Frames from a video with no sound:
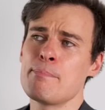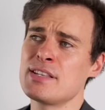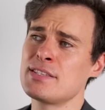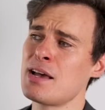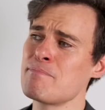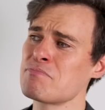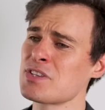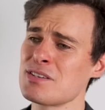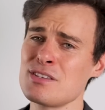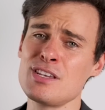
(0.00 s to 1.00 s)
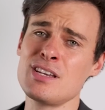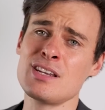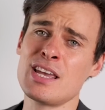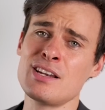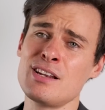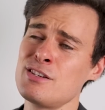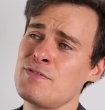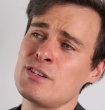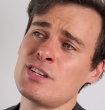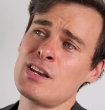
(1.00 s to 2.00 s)
But um, you didn't get an
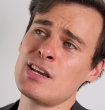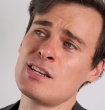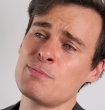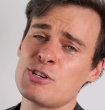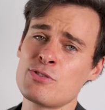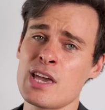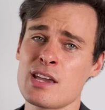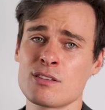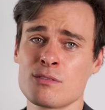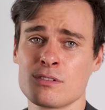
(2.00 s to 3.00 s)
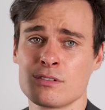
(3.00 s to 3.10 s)
interview, so you don't get a special tax.